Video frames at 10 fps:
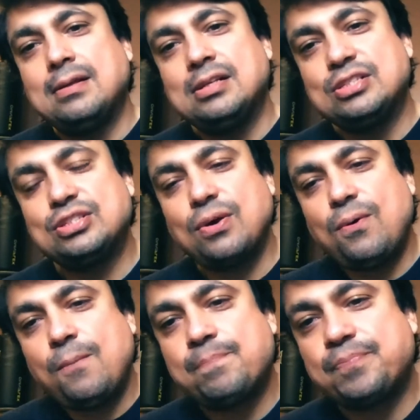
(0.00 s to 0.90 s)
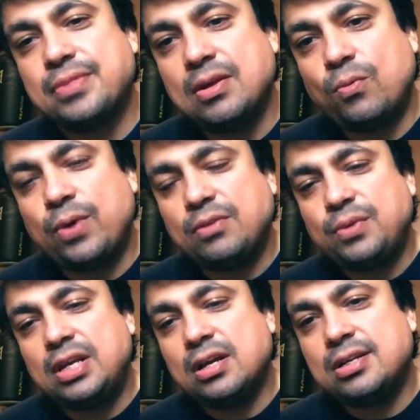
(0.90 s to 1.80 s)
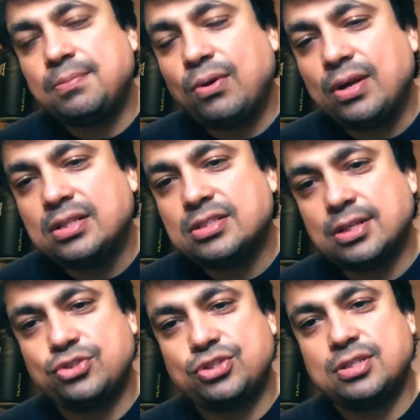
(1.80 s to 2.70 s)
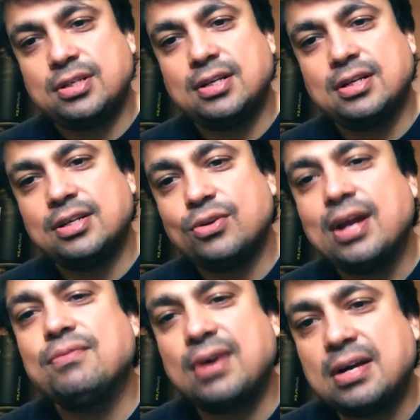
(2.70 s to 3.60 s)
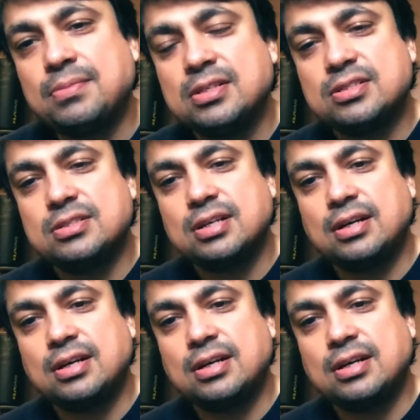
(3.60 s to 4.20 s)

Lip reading: So when we are deploying such environments,